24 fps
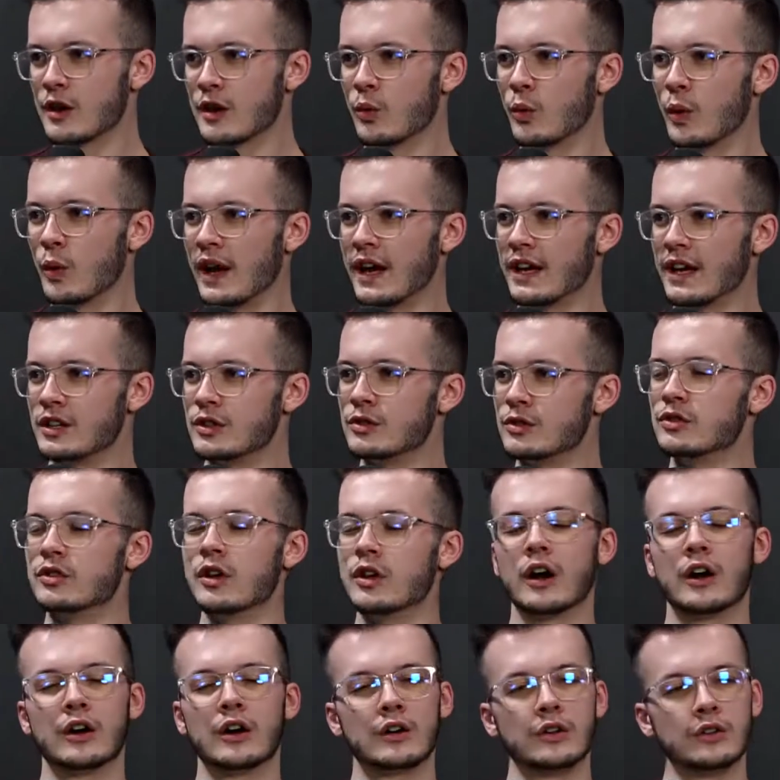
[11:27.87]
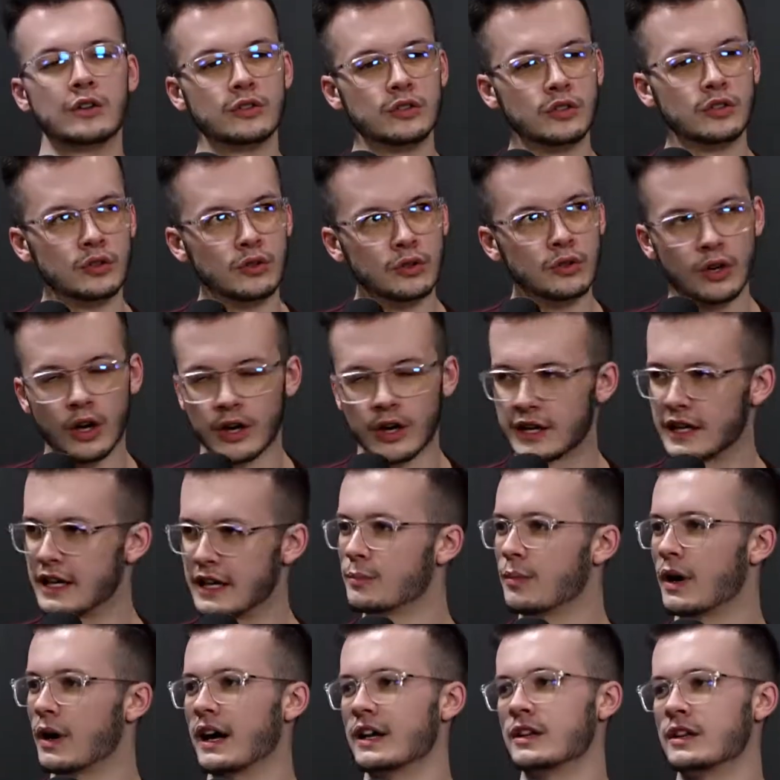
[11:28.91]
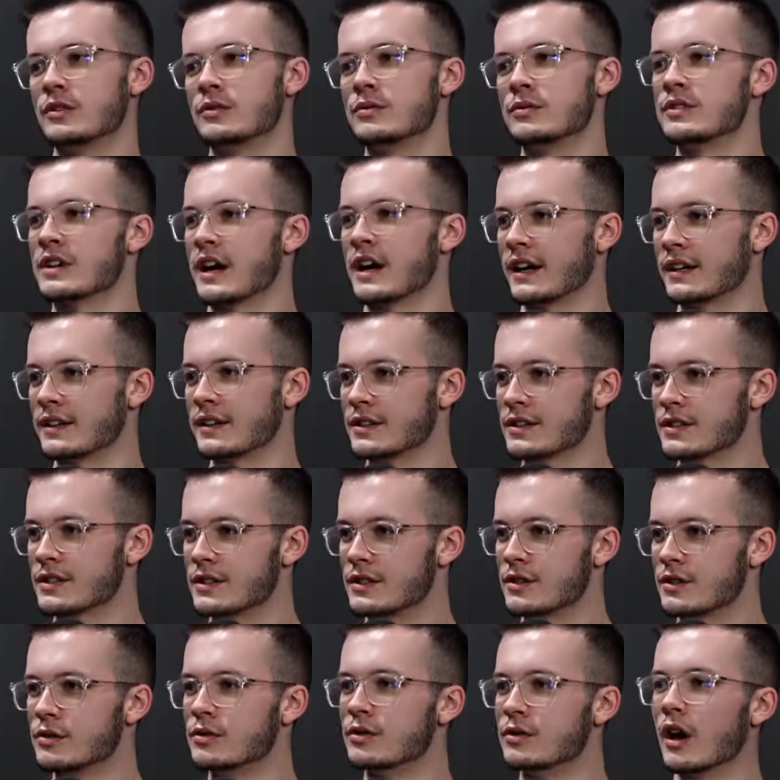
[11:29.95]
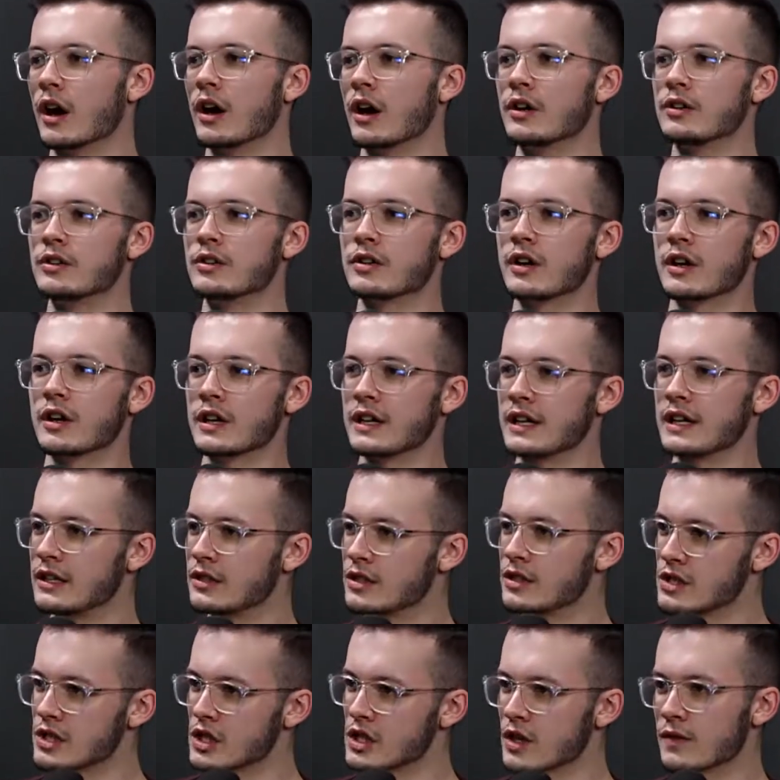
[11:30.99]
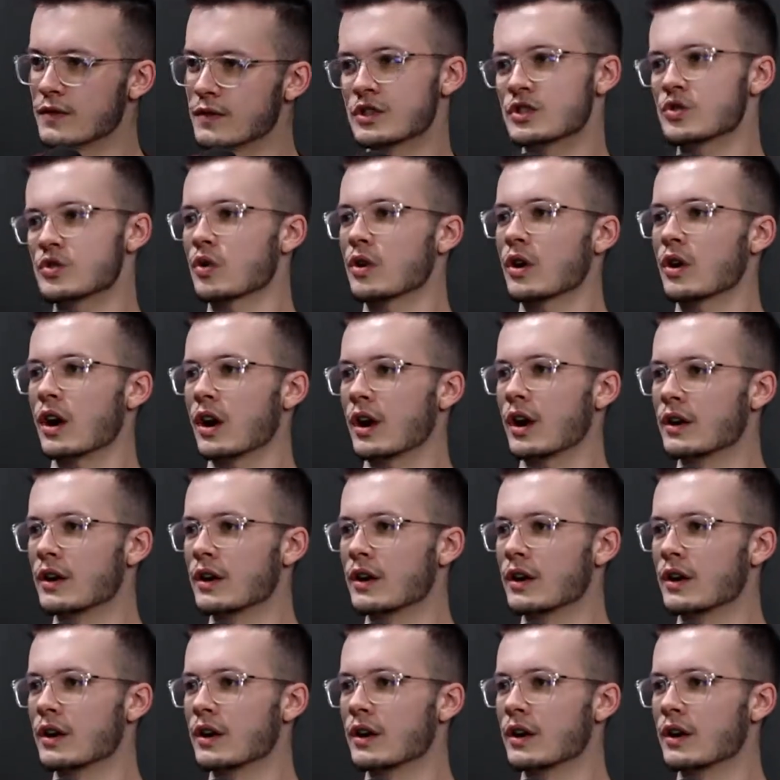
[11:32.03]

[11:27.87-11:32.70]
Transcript: Where you're going to need to buy new tires. You're going to need to service your car.